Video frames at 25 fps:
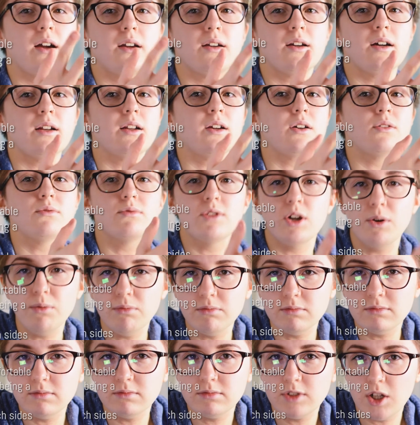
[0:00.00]
kind of go,
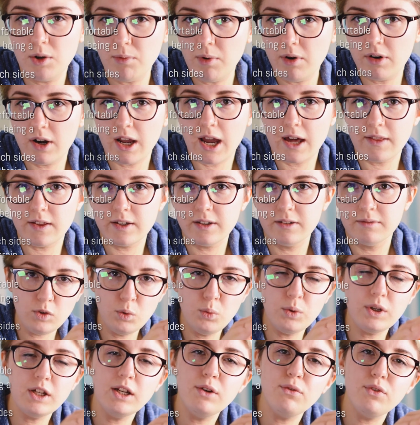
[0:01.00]
don't worry, Heather, we're
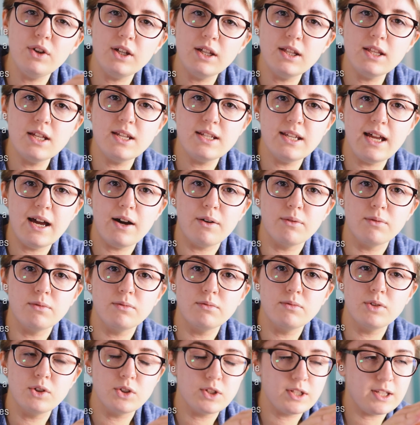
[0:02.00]
gonna figure this out.
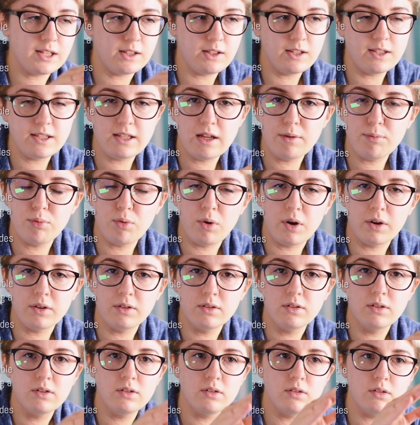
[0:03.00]
You're still in step 1.
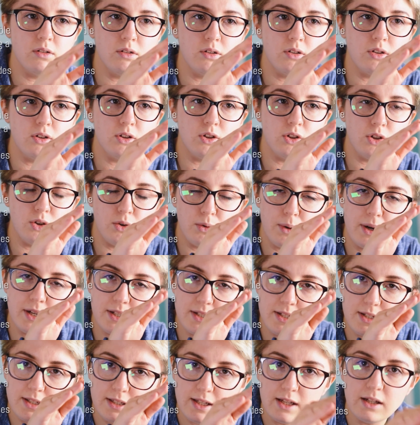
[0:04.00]
You are
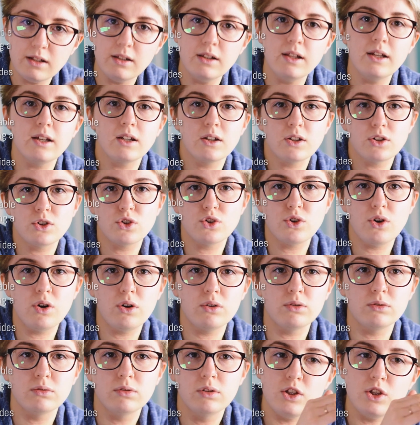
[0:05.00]
still in
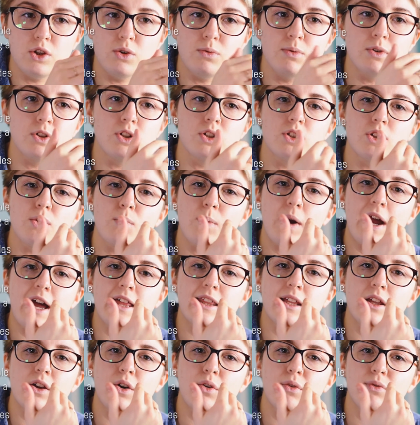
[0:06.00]
control. You were just aware
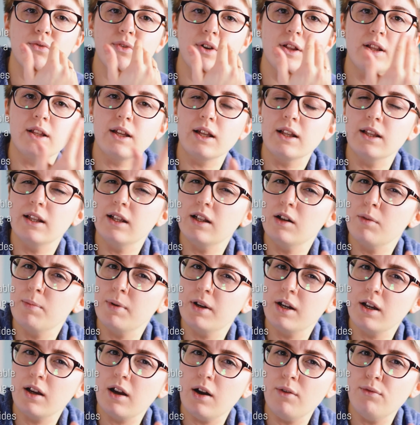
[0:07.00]
that you're feeling a little bit
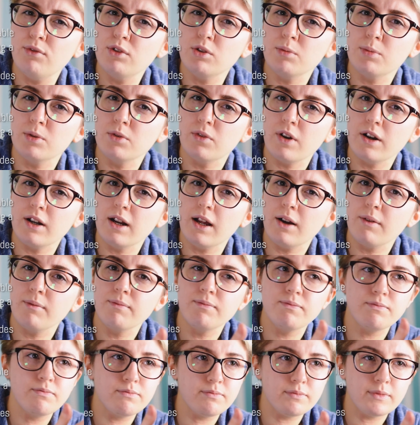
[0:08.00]
uncomfortable right now.
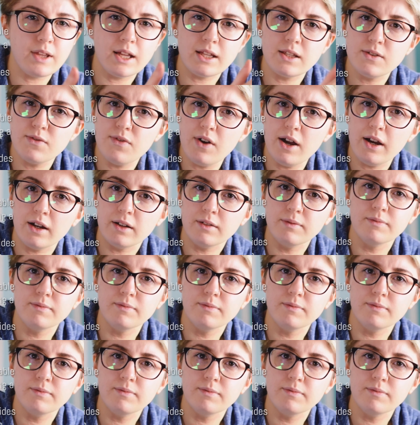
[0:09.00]
That's fine.